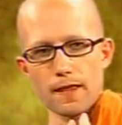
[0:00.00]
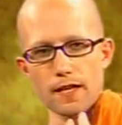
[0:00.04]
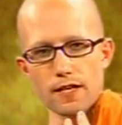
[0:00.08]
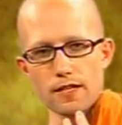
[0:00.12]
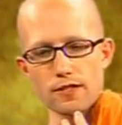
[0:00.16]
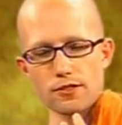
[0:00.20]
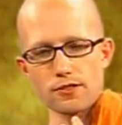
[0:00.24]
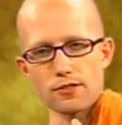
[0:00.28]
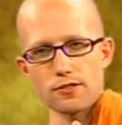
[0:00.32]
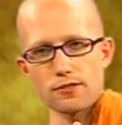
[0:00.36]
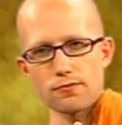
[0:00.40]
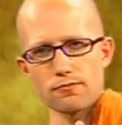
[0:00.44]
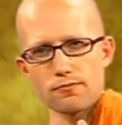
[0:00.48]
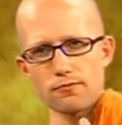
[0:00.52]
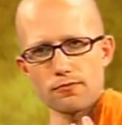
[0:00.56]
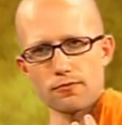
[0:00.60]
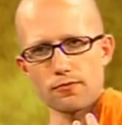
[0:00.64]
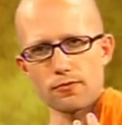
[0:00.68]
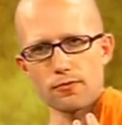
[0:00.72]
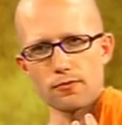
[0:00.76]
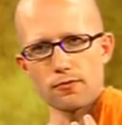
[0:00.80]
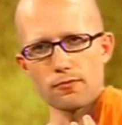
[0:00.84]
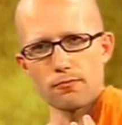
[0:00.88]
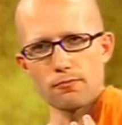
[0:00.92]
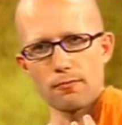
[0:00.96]
its
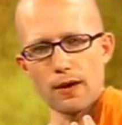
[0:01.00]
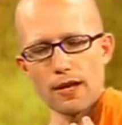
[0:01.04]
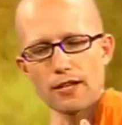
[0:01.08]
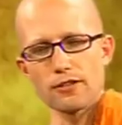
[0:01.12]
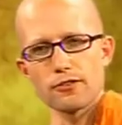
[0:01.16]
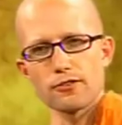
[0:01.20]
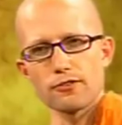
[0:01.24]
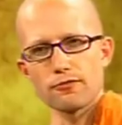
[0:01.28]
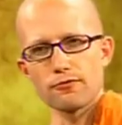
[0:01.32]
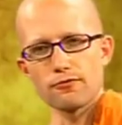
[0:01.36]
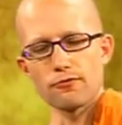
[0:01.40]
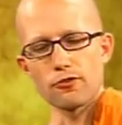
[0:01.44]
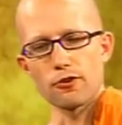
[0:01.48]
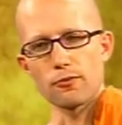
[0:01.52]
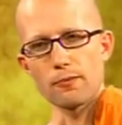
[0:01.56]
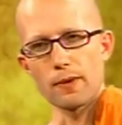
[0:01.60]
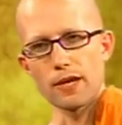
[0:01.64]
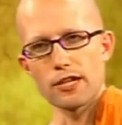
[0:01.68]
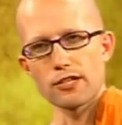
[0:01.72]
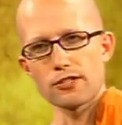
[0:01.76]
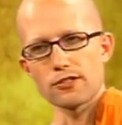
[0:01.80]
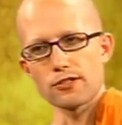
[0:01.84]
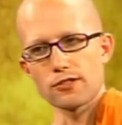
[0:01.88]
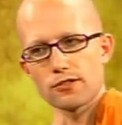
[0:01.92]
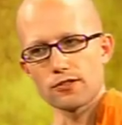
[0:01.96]
mental
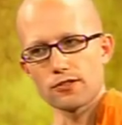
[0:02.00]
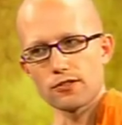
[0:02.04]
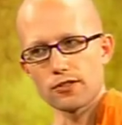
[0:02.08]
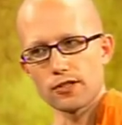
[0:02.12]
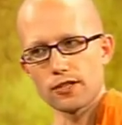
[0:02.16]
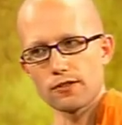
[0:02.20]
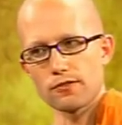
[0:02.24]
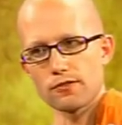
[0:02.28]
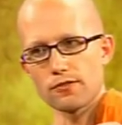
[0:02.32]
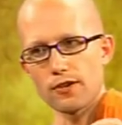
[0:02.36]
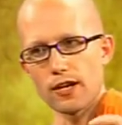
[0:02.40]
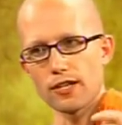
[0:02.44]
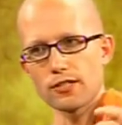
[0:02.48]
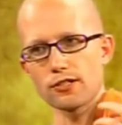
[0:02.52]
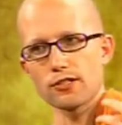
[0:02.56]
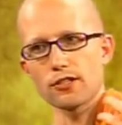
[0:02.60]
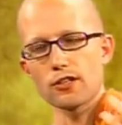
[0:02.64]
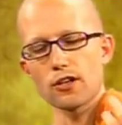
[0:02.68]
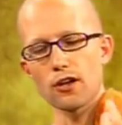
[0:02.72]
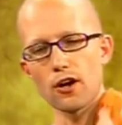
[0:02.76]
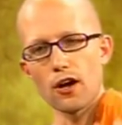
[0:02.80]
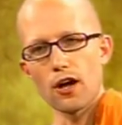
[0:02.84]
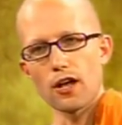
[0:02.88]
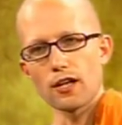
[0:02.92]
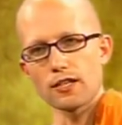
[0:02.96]
formations, or gives rise
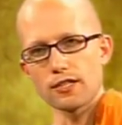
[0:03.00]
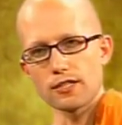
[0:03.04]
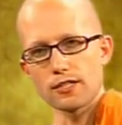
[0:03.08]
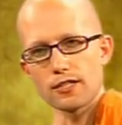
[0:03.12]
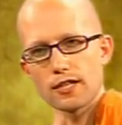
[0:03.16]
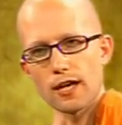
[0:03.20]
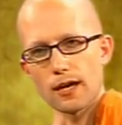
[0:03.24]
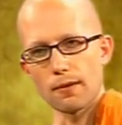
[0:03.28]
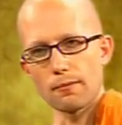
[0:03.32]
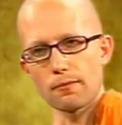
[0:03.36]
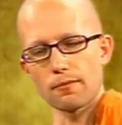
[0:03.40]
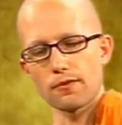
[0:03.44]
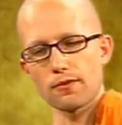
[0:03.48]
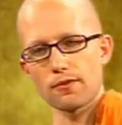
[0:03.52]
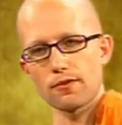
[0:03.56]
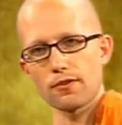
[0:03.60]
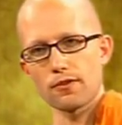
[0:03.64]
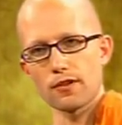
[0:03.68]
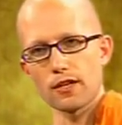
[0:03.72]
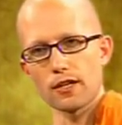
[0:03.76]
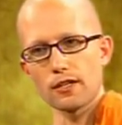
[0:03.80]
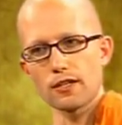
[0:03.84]
to concepts.